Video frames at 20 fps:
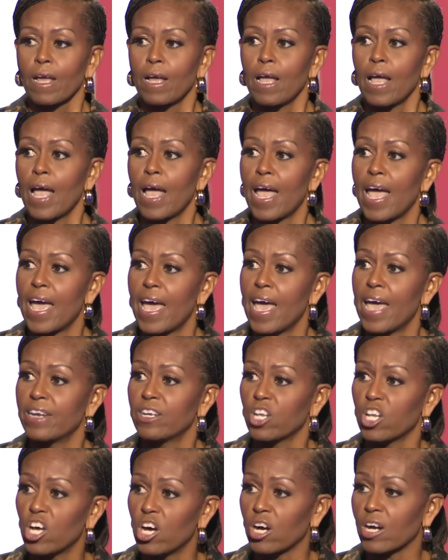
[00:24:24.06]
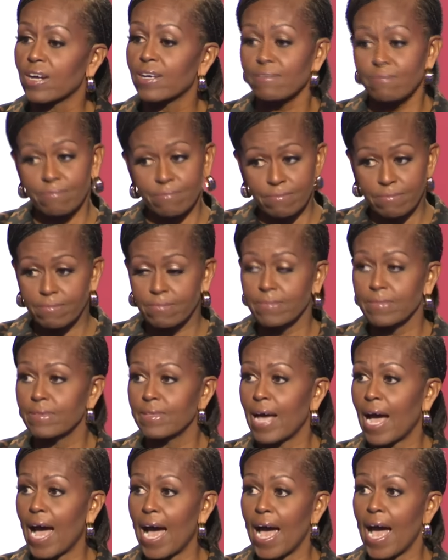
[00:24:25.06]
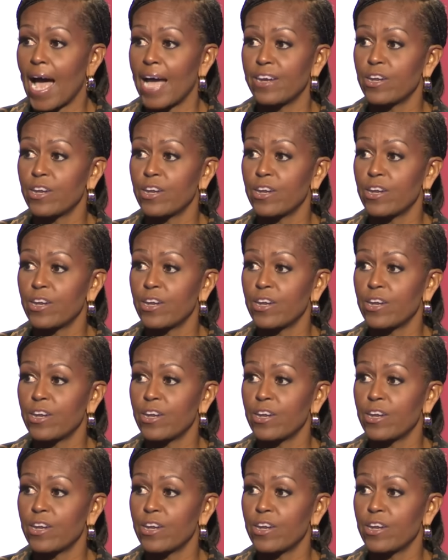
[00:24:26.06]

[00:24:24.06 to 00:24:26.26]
And look, I,